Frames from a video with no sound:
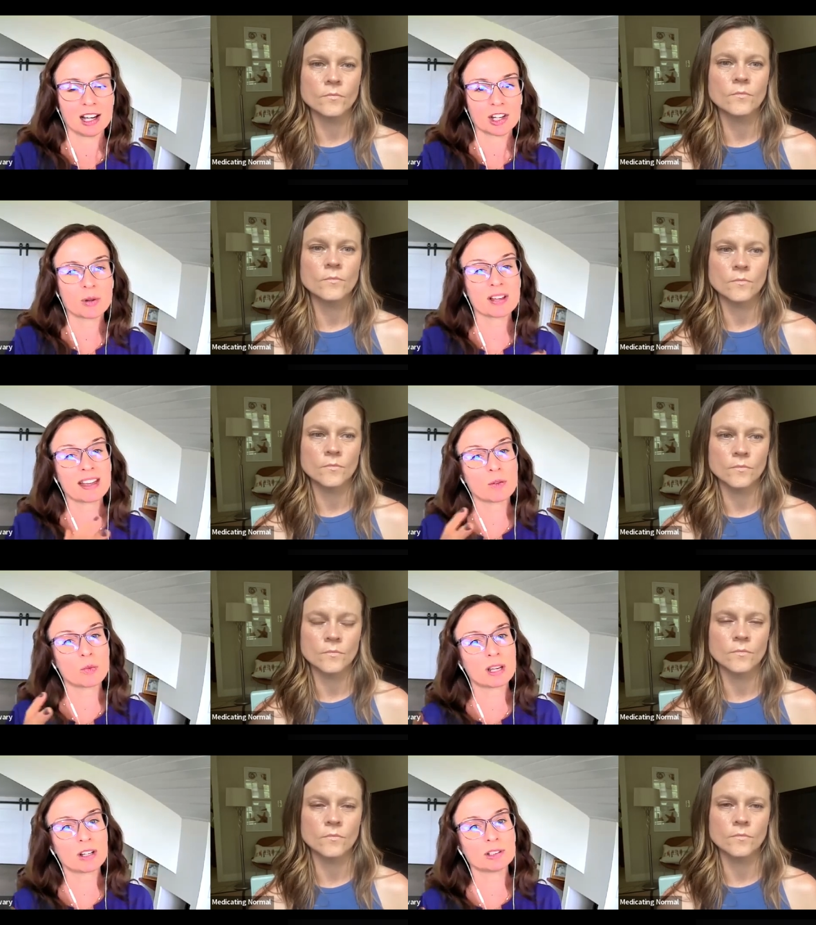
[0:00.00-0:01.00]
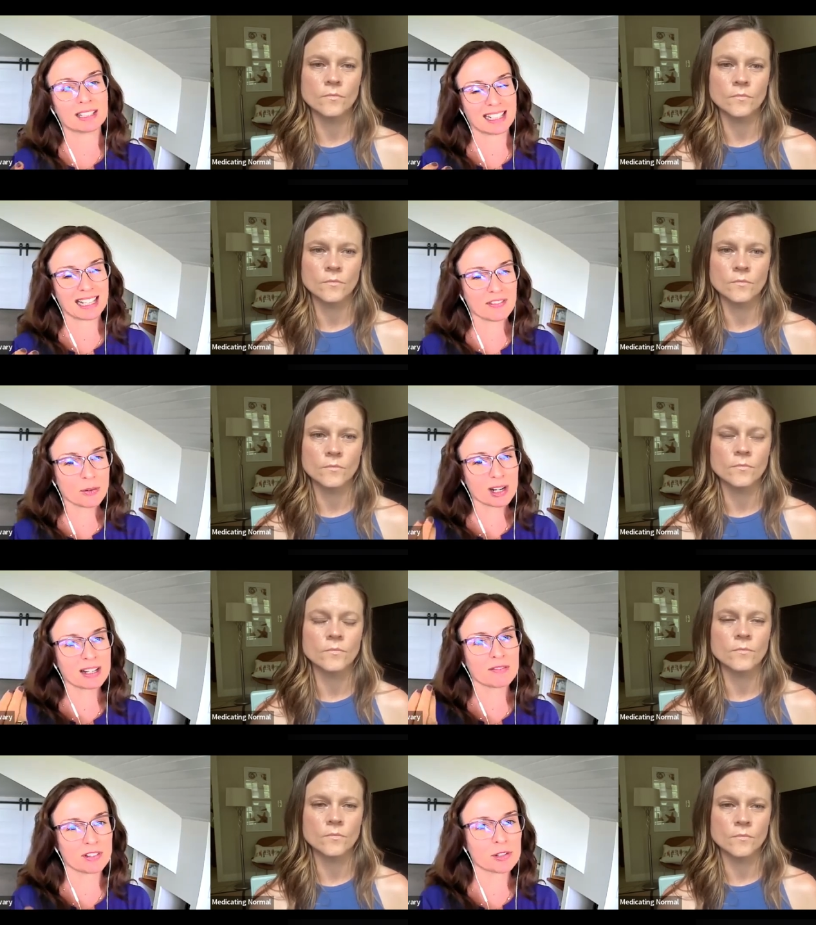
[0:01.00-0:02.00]
Speaker 1: you can then wield it even when it
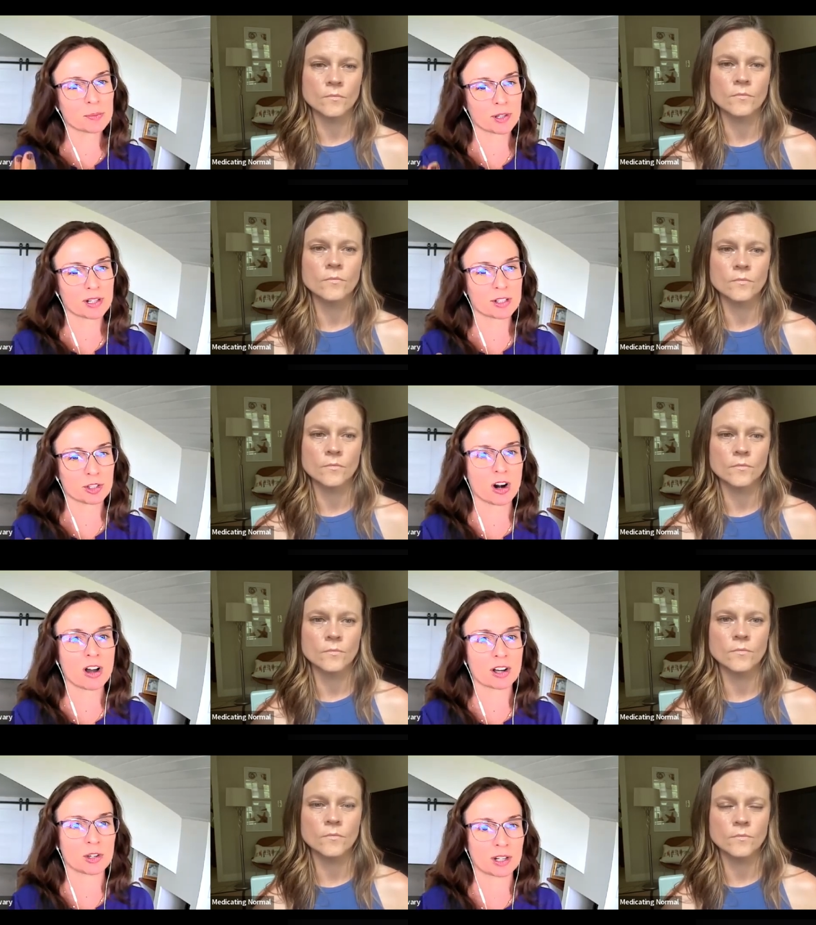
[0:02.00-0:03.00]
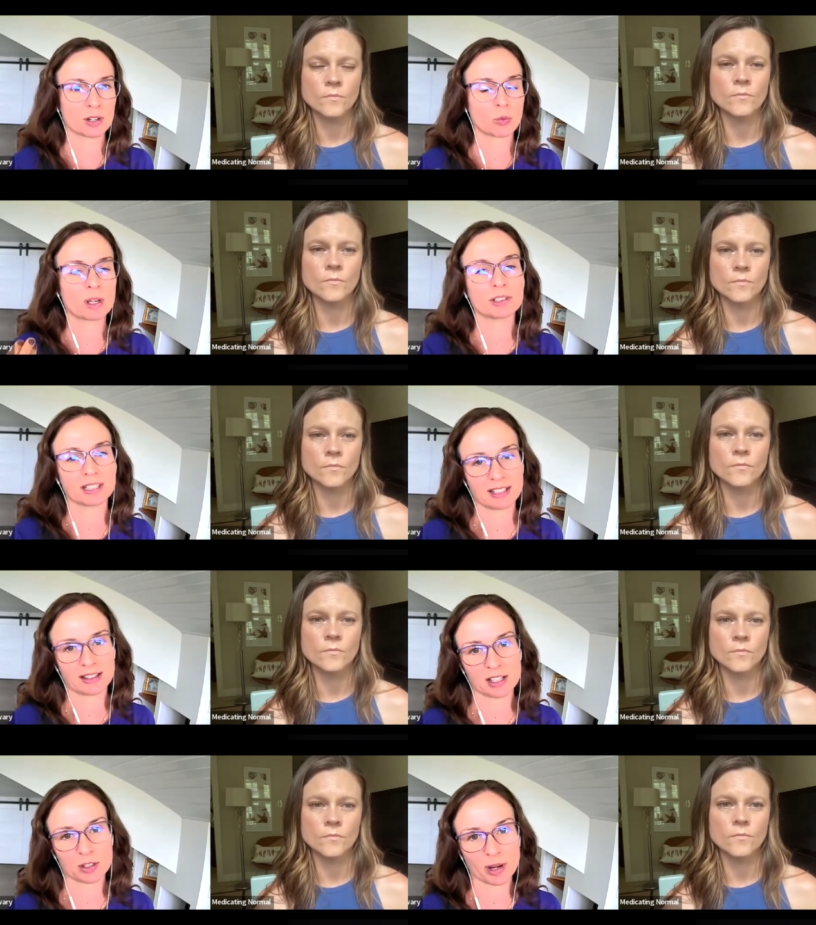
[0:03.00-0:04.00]
feels pretty strong you can wield it in
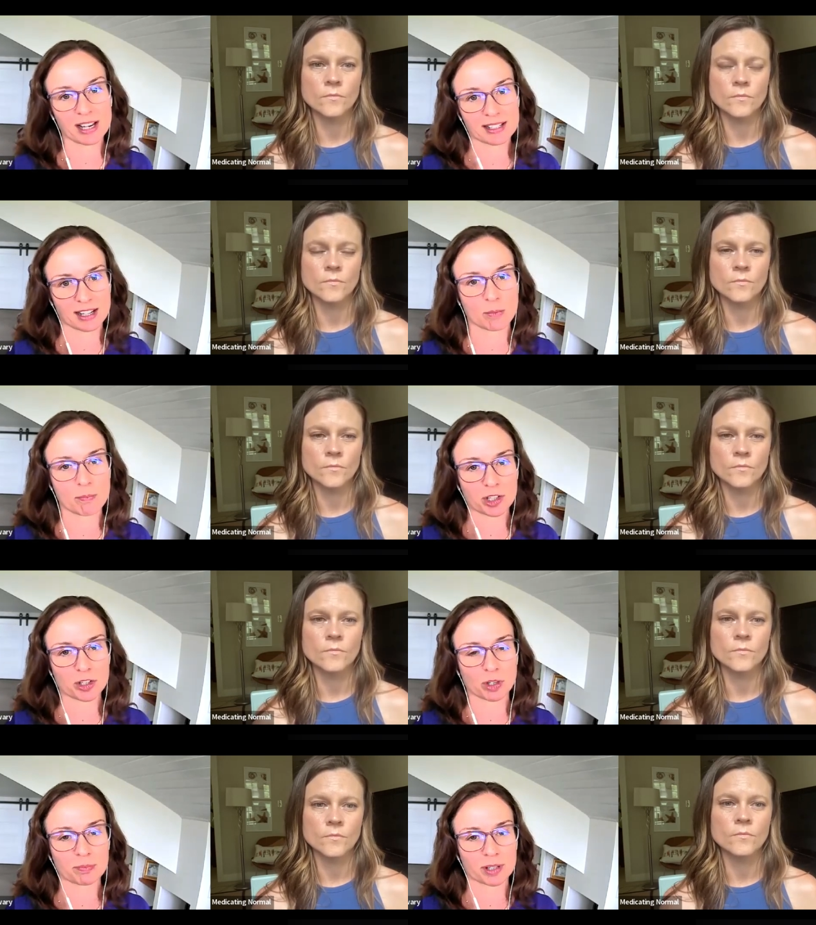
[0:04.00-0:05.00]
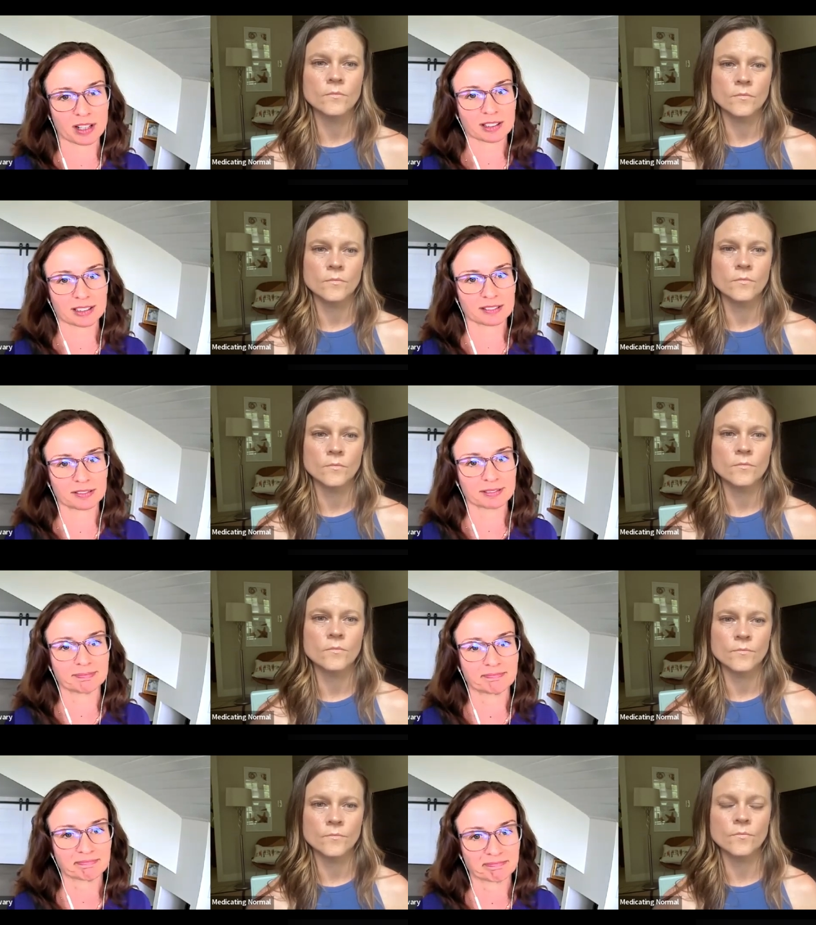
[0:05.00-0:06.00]
these ways that are much more productive
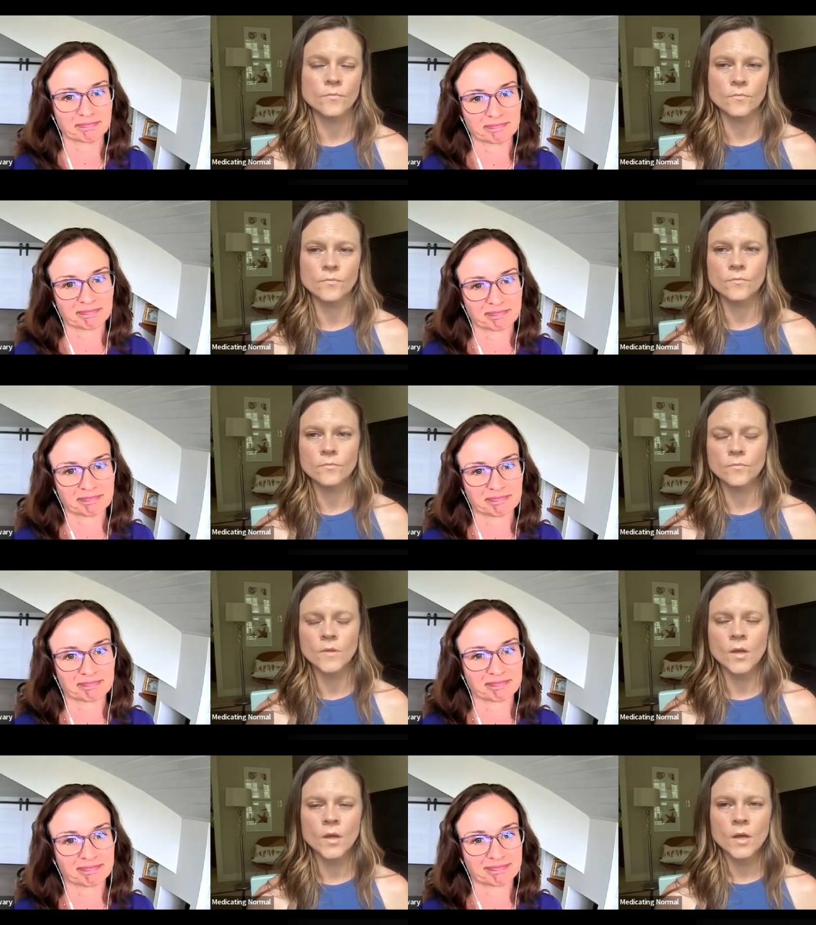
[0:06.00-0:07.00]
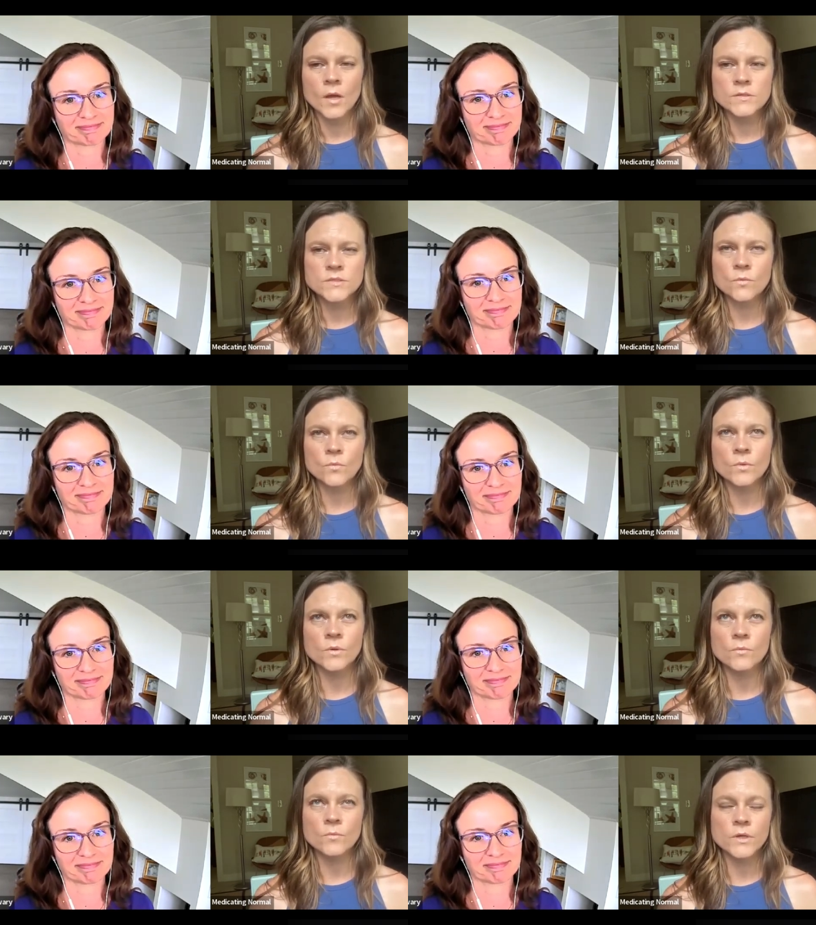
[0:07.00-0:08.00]
Speaker 2: mm-hmm. so when
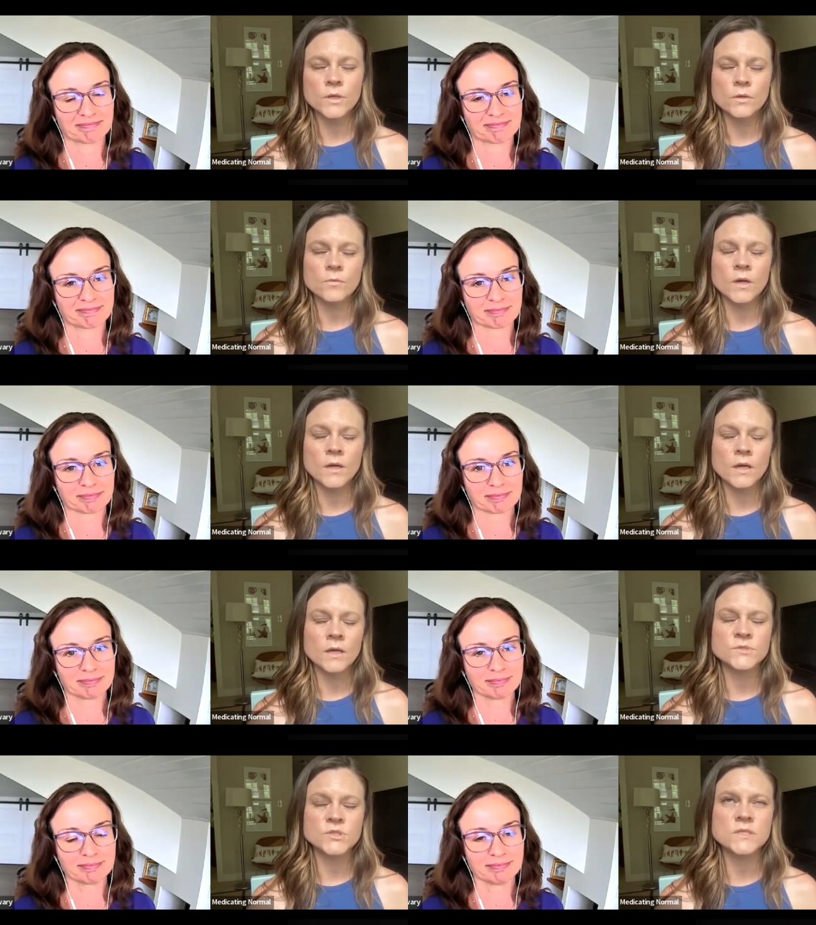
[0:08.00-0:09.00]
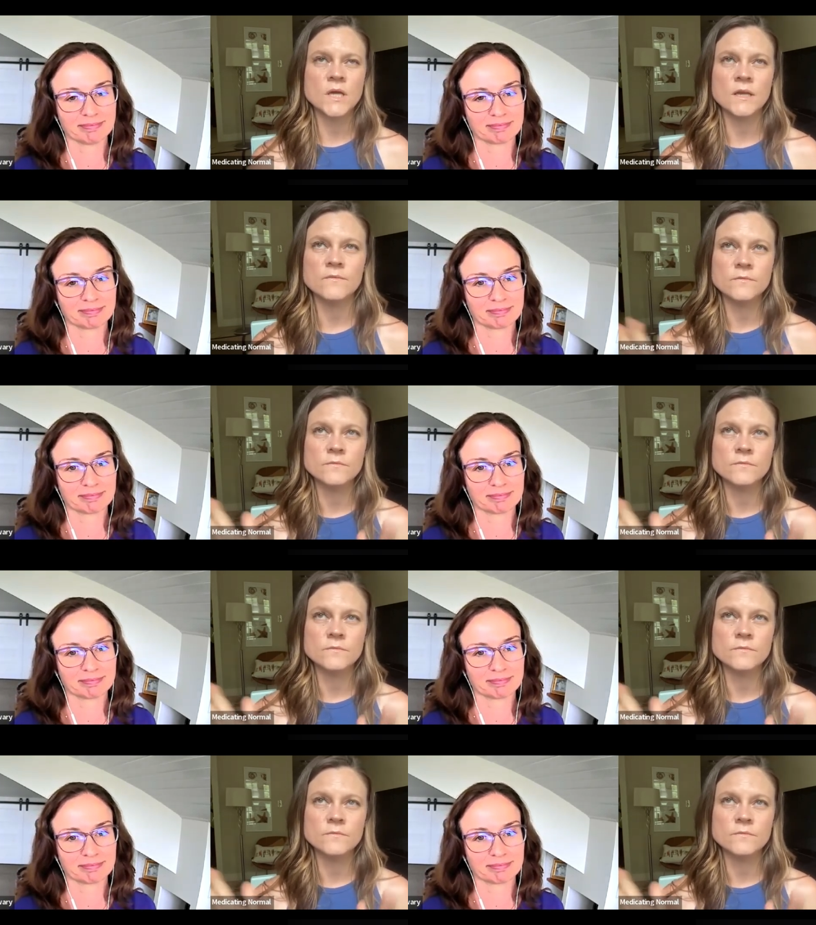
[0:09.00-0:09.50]
when you i'm just kind of